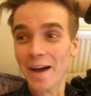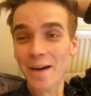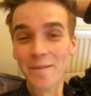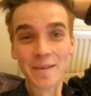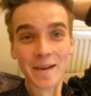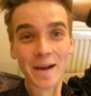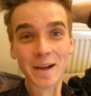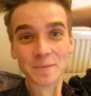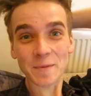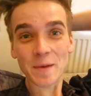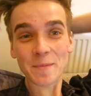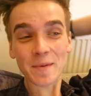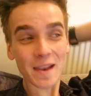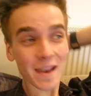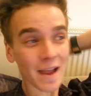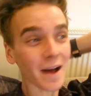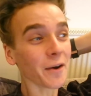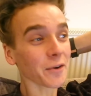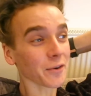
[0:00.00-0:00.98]
I'm allowed to be a bit
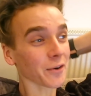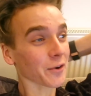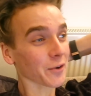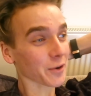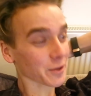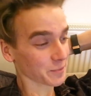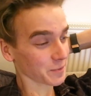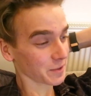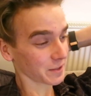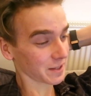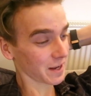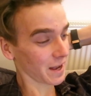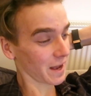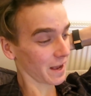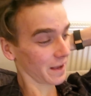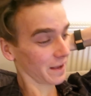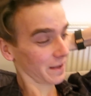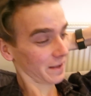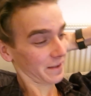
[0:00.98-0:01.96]
louder on Christmas
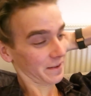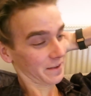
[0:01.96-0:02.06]
Day.